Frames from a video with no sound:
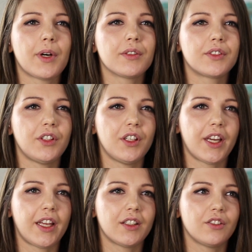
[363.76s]
as well, so you
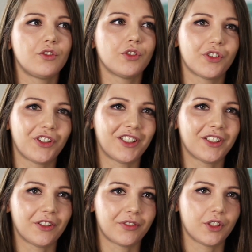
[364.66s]
can join
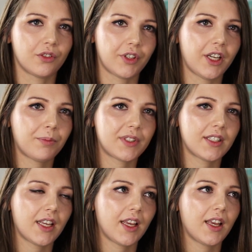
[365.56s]
different trips.